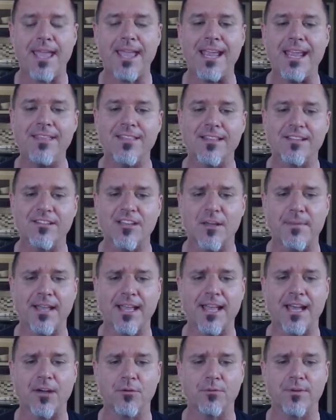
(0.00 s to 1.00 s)
8 that's
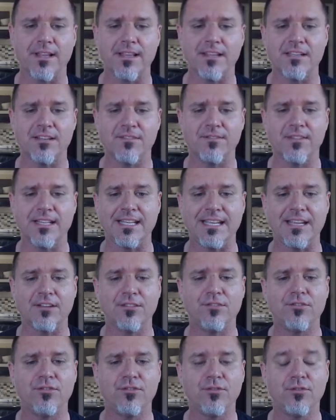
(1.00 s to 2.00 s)
coming out
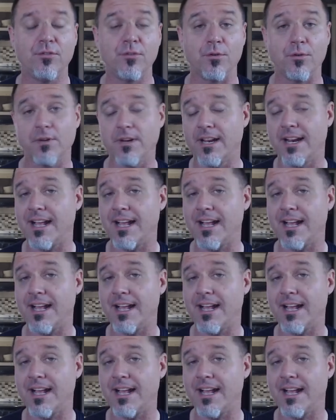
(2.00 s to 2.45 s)
relatively soon,